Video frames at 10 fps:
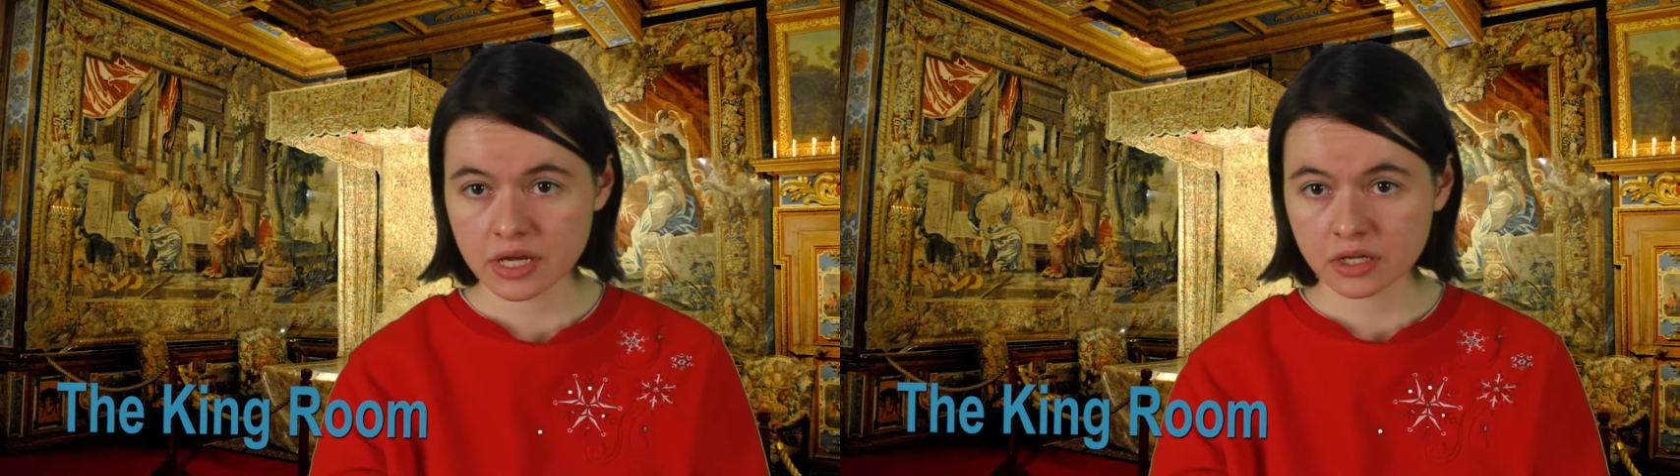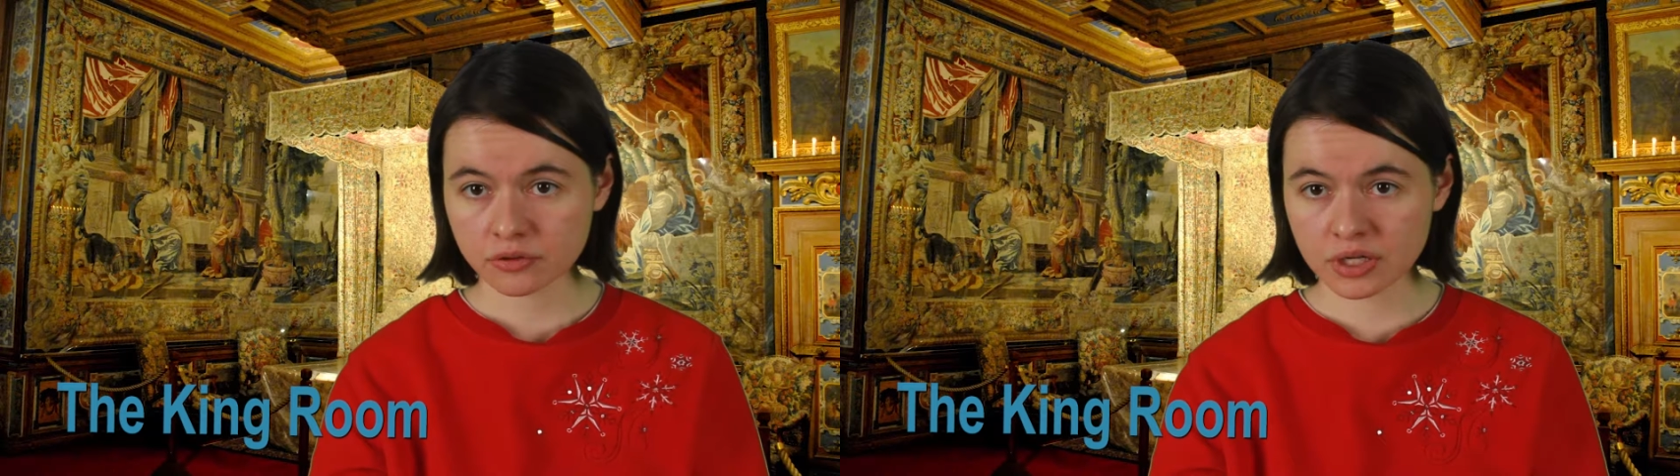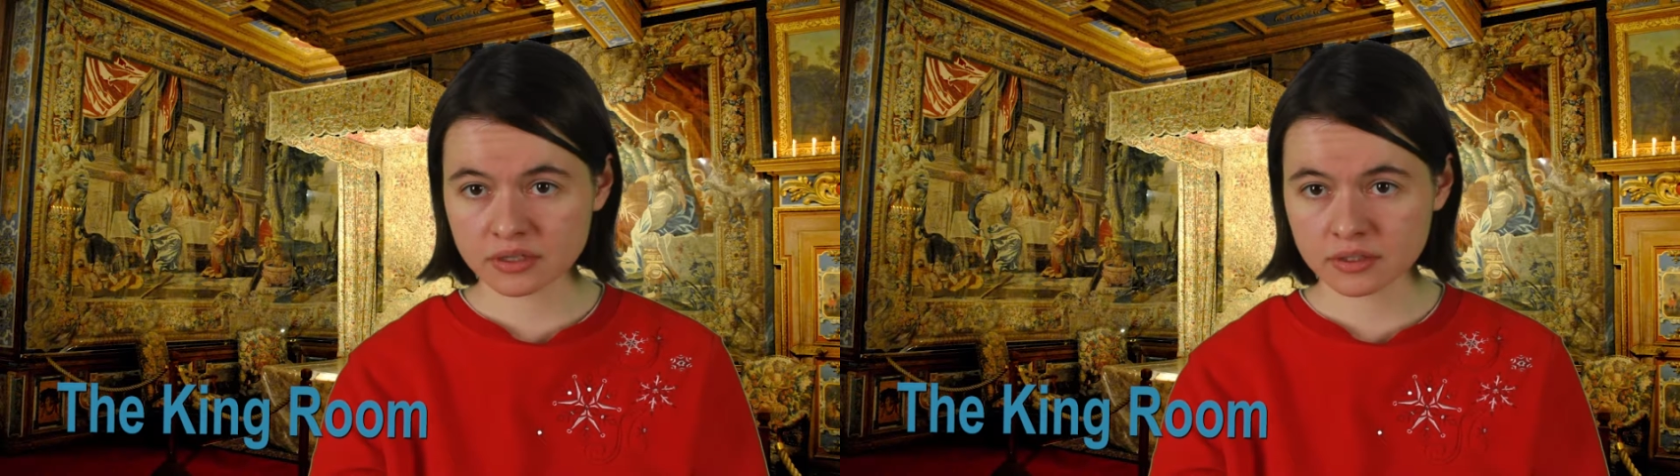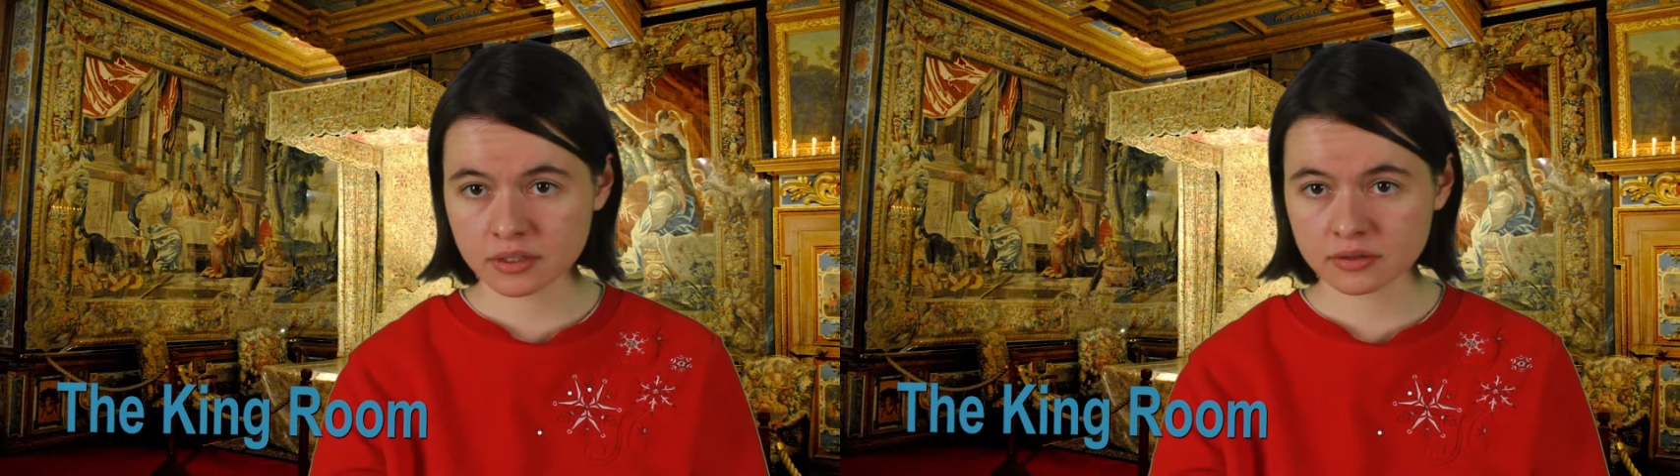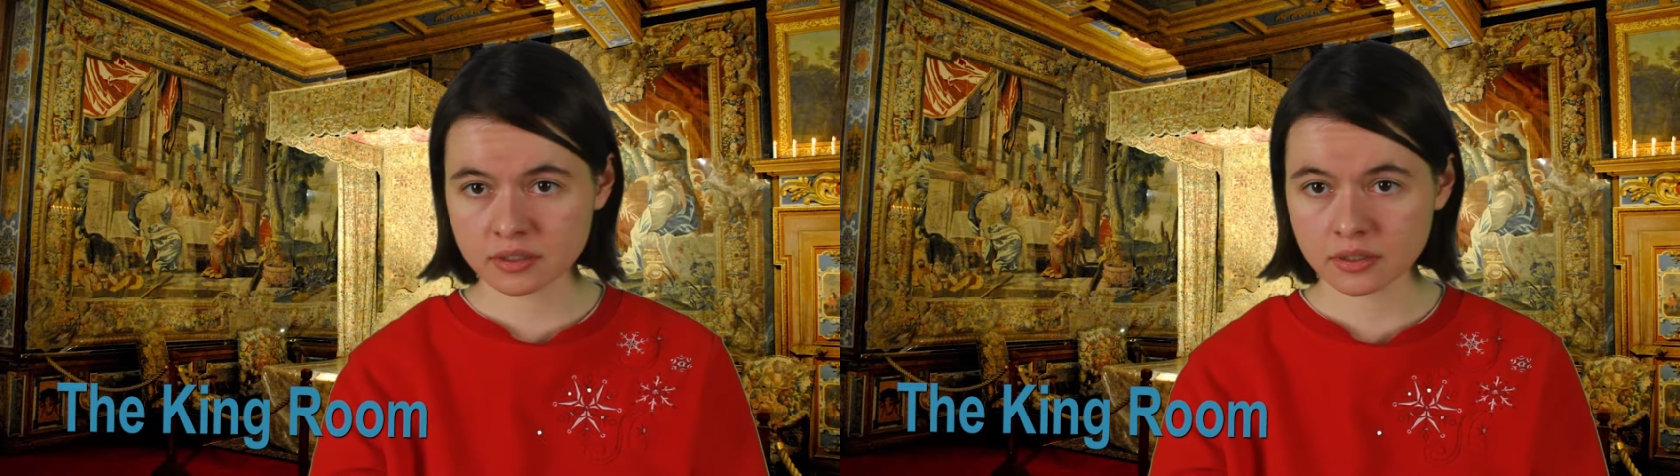
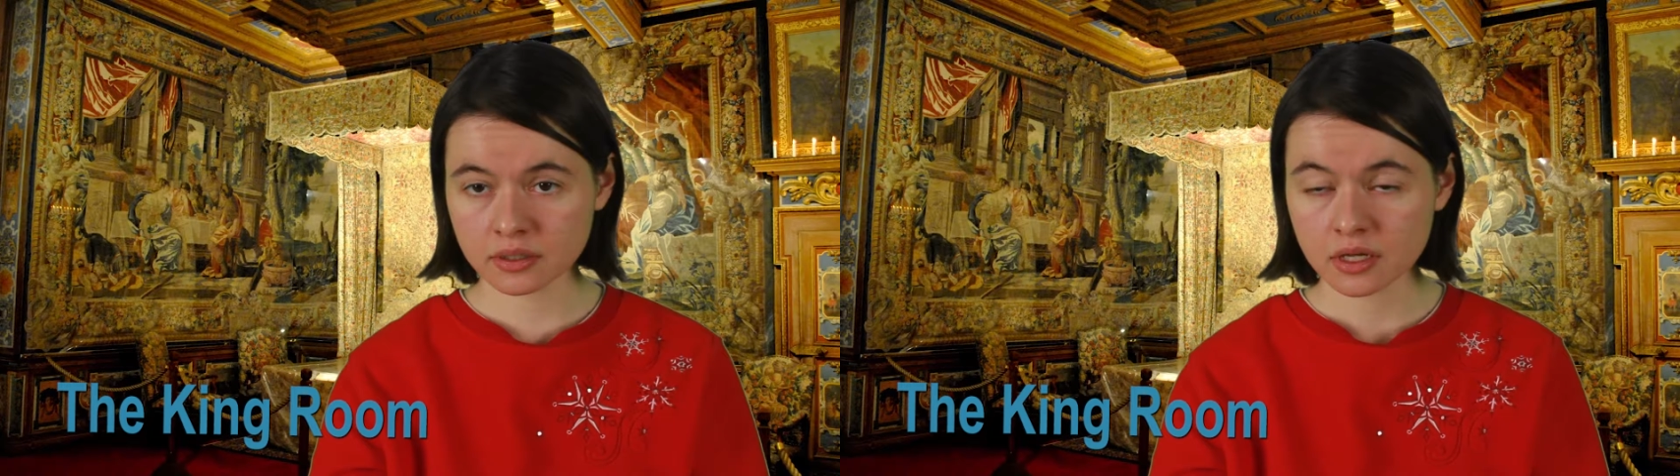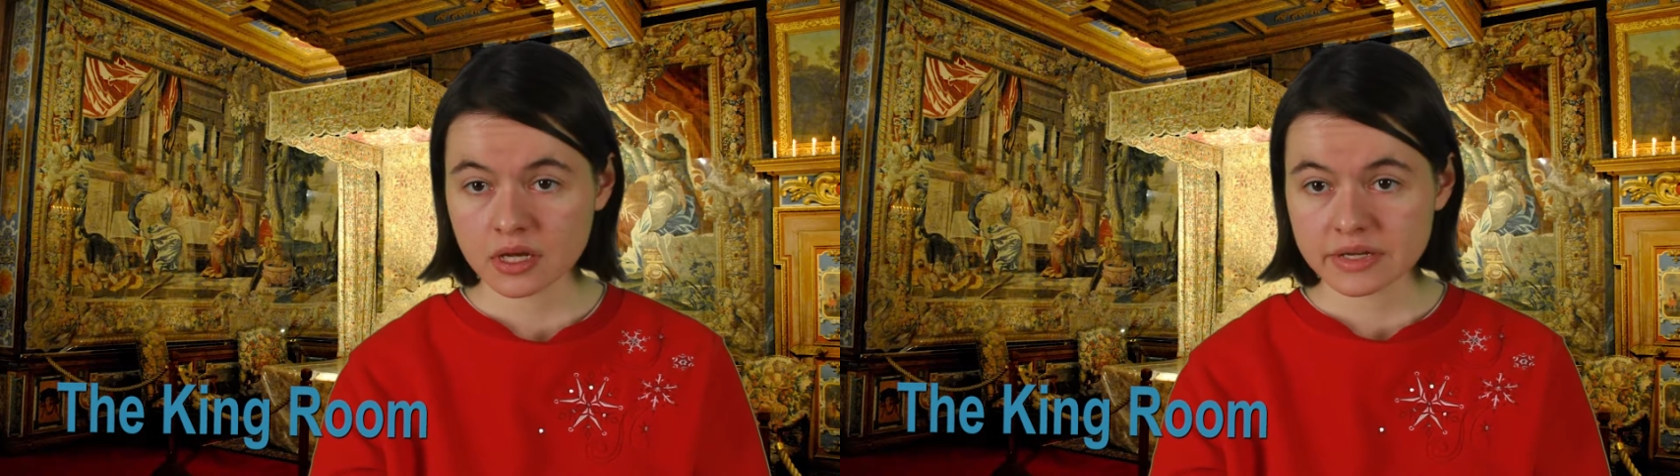created in